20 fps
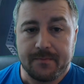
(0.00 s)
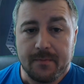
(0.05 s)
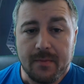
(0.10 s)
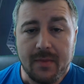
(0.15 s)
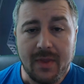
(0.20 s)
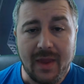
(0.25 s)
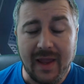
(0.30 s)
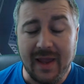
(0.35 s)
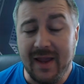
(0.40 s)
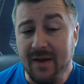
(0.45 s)

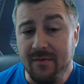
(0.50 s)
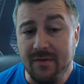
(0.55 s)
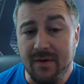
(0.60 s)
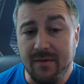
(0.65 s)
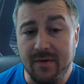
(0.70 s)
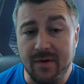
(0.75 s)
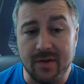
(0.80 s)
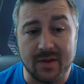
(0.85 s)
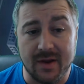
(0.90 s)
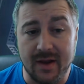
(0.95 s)
even if you
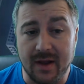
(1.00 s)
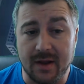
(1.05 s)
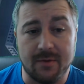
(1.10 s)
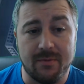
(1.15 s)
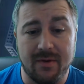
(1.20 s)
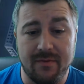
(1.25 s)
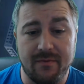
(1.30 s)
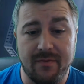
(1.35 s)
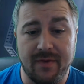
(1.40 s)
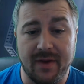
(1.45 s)
stick
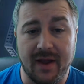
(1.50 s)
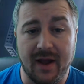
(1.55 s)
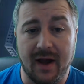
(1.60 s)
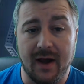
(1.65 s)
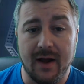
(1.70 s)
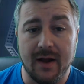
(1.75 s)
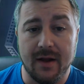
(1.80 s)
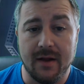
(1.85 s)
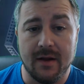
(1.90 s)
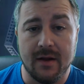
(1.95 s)
with
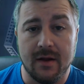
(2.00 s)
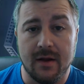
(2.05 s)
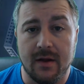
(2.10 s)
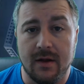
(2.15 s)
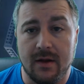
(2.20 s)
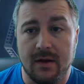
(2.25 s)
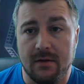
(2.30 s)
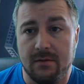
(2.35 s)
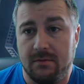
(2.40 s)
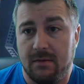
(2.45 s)
VI.
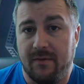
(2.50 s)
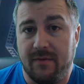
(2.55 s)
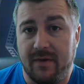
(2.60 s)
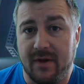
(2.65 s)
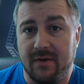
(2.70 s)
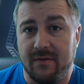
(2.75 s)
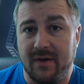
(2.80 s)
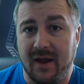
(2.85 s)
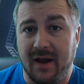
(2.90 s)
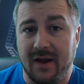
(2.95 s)

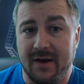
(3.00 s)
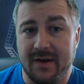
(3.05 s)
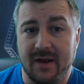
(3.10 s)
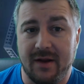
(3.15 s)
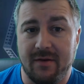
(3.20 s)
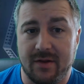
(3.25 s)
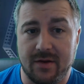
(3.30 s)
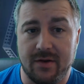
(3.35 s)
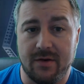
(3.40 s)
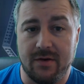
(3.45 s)
The idea
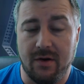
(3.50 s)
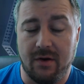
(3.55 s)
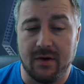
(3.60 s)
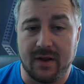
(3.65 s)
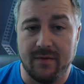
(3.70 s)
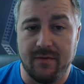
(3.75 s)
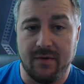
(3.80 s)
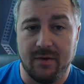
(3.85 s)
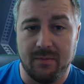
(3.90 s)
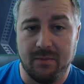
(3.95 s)
is to not
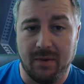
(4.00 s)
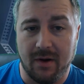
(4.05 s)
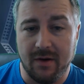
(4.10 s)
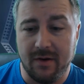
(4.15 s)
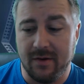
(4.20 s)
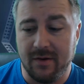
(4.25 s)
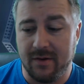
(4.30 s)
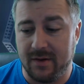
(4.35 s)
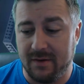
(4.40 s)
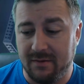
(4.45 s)
give up
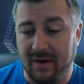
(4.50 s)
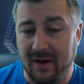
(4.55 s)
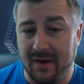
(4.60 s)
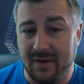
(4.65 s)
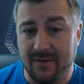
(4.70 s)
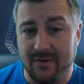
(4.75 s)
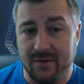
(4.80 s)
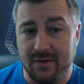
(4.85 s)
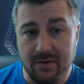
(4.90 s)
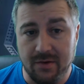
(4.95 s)
points, it lets
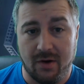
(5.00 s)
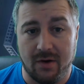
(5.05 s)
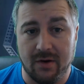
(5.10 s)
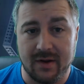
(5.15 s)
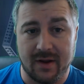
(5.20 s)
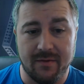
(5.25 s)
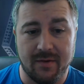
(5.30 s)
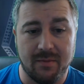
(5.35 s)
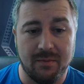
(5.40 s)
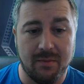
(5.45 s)
you not give
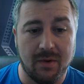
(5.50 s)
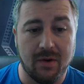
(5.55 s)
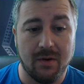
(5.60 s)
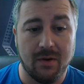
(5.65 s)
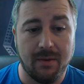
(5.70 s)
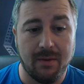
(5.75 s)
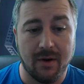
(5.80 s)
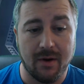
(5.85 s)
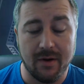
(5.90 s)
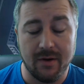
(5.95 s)
up more
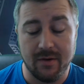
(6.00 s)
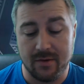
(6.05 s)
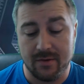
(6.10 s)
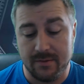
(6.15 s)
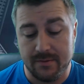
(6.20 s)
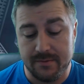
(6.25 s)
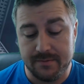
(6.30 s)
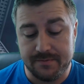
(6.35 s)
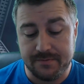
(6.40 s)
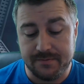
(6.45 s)
points.
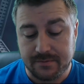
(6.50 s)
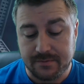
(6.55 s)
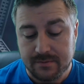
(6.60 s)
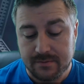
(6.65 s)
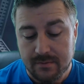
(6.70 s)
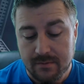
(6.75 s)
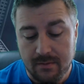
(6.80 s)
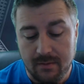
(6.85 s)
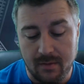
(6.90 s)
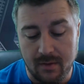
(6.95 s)

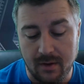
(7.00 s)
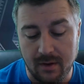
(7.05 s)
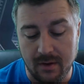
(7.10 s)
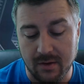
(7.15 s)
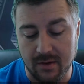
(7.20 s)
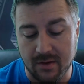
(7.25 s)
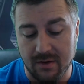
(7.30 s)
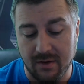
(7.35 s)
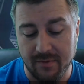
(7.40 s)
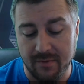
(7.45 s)

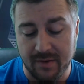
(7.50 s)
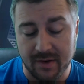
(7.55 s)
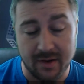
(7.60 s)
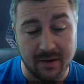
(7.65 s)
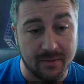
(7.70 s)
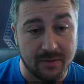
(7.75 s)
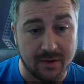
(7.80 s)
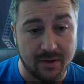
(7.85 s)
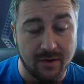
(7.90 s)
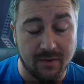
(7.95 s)
So if you're going to
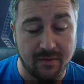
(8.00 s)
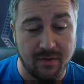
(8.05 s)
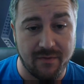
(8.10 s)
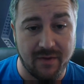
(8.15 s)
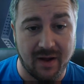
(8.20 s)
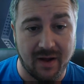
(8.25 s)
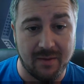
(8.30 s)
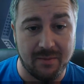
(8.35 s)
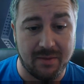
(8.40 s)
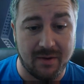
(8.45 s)
go for
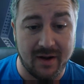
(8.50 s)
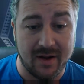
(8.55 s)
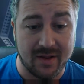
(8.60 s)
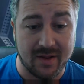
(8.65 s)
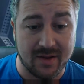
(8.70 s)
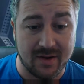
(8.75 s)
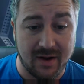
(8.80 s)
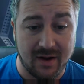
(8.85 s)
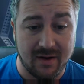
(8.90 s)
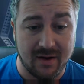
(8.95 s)
that
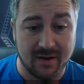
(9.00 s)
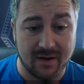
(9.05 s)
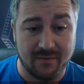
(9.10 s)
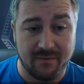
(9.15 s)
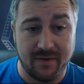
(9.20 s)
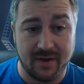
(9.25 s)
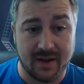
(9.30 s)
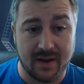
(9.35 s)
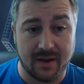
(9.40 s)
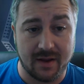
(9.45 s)
playstyle, I
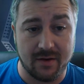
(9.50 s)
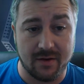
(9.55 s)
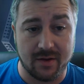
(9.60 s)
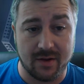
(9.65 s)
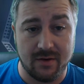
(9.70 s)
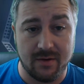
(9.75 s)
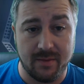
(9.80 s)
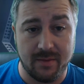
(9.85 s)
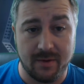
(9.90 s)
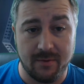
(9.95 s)
think it can still
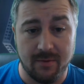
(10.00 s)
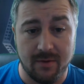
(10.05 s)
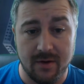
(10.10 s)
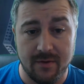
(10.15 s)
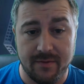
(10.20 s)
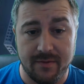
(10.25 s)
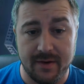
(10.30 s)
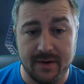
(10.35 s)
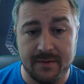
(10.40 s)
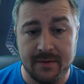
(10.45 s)
be worth
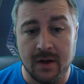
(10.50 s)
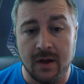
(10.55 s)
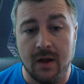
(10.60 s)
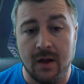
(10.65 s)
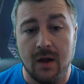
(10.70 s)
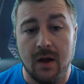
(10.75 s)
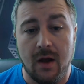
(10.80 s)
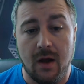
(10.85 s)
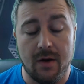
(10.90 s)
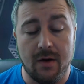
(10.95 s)
it.
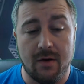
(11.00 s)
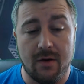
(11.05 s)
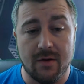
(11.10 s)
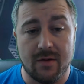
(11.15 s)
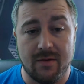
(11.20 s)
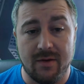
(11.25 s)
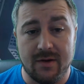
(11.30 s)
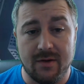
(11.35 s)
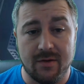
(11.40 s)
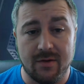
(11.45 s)
And also
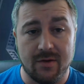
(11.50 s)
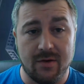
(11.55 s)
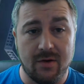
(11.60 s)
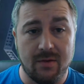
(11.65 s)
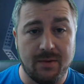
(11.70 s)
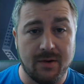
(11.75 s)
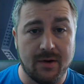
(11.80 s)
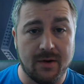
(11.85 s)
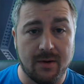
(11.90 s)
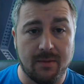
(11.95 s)
it does
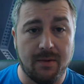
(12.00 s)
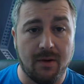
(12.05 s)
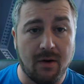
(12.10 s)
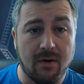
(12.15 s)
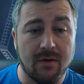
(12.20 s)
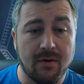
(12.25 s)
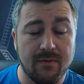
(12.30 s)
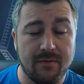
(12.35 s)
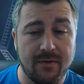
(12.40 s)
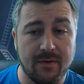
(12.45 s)
open up all
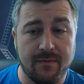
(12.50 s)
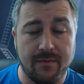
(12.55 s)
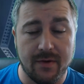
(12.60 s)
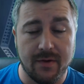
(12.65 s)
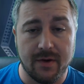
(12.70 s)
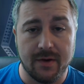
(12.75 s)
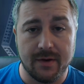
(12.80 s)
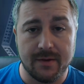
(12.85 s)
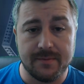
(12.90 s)
of the fun,